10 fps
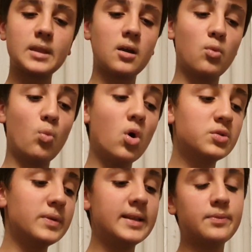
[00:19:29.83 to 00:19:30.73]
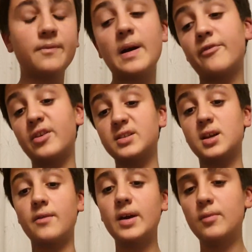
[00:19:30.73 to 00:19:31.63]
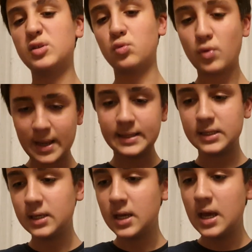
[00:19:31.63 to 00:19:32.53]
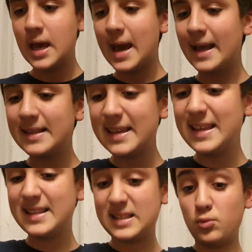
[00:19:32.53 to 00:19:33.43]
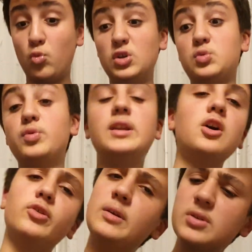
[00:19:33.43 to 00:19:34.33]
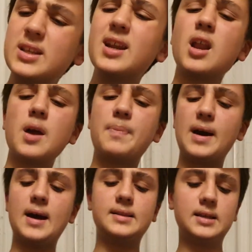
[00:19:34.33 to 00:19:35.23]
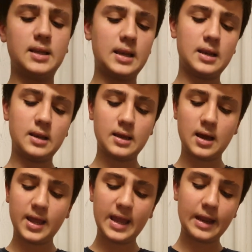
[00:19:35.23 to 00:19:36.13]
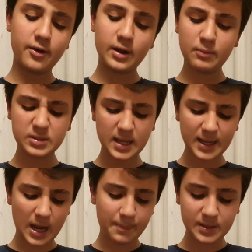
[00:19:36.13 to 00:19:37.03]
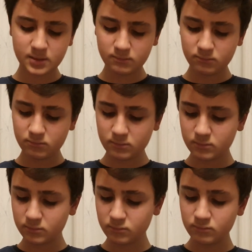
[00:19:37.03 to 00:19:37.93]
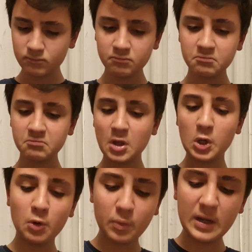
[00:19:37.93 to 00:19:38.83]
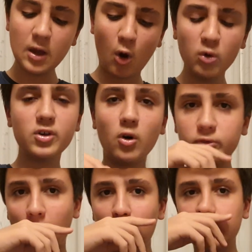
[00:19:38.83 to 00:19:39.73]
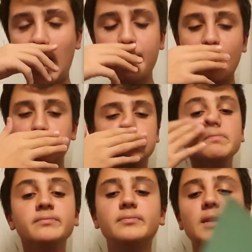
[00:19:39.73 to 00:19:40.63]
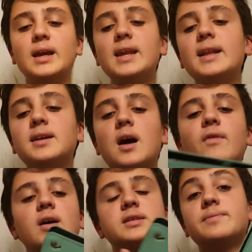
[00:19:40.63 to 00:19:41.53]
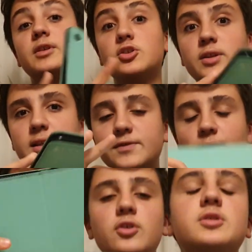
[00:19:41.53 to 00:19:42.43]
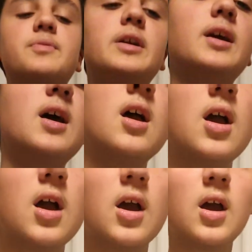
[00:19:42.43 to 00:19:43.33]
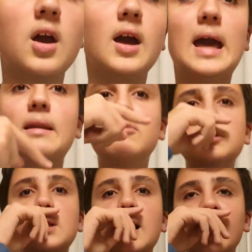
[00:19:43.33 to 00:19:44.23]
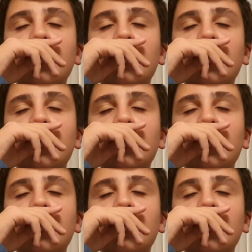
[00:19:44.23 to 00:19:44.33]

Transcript: What we did with my friend's cover, it was red, and it was really old. It wasn't an iPad Air. It was like an iPad, a really old iPad. And he had the cover similar to this from Gooseberry, and it was like,